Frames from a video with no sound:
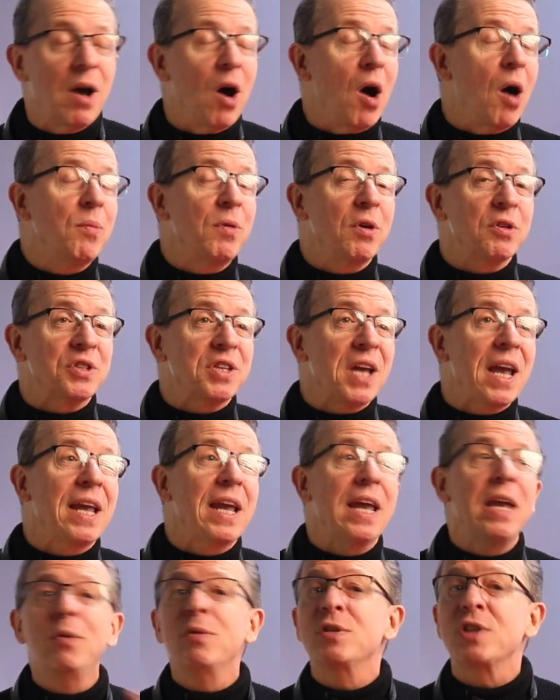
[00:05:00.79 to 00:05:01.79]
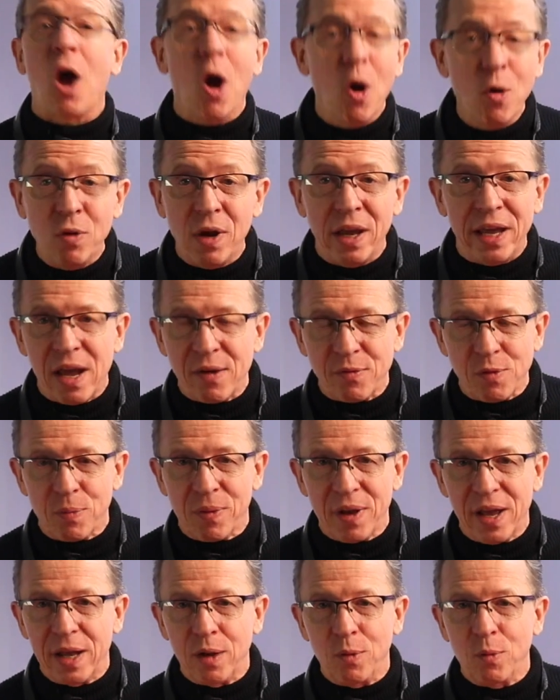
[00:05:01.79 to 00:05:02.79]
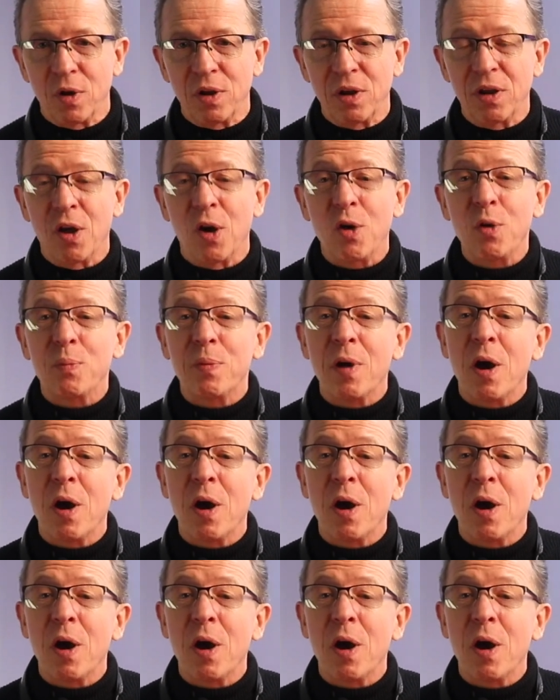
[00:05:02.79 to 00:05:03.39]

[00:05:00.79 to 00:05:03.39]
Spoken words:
Now, I'm not saying he was only ever playing one note,